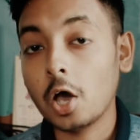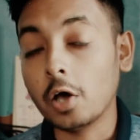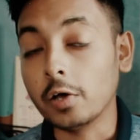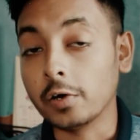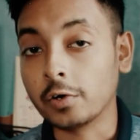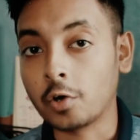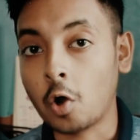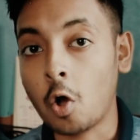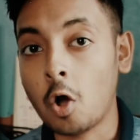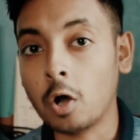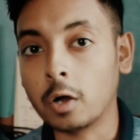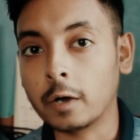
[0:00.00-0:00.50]

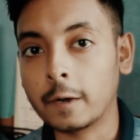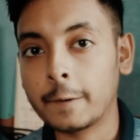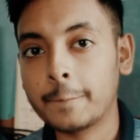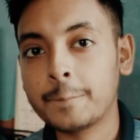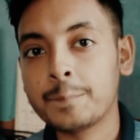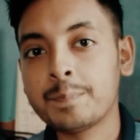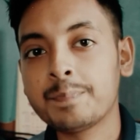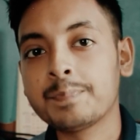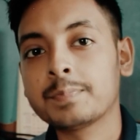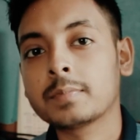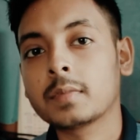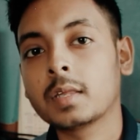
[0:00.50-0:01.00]
Wrong.
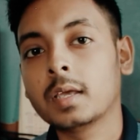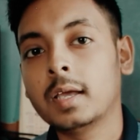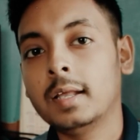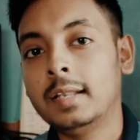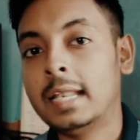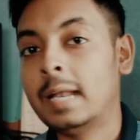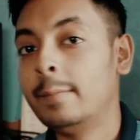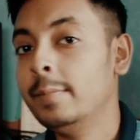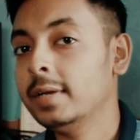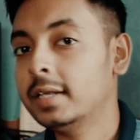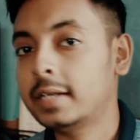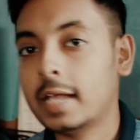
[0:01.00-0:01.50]

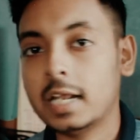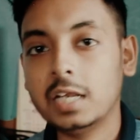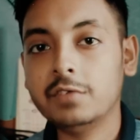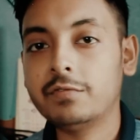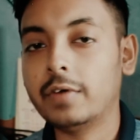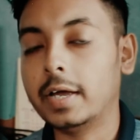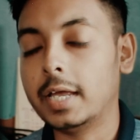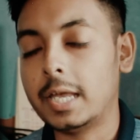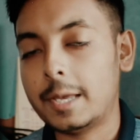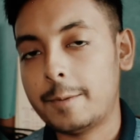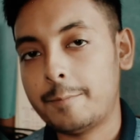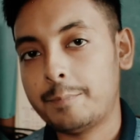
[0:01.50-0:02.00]
Let me
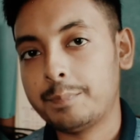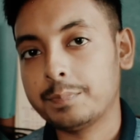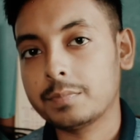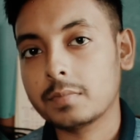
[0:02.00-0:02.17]
clarify.